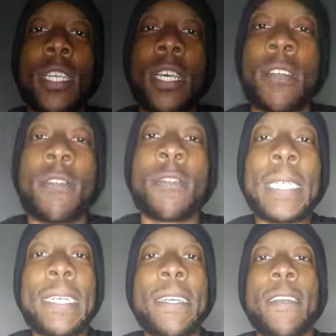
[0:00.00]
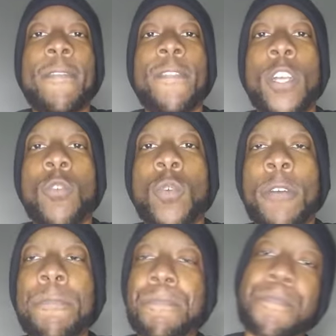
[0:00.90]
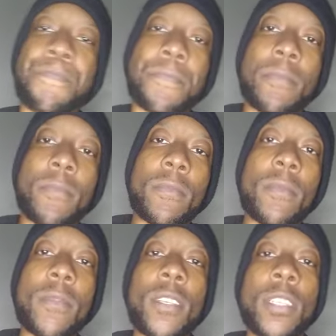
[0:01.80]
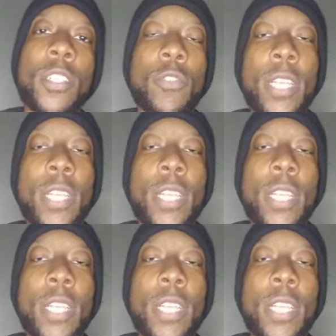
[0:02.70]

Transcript: very well. So definitely sit tight.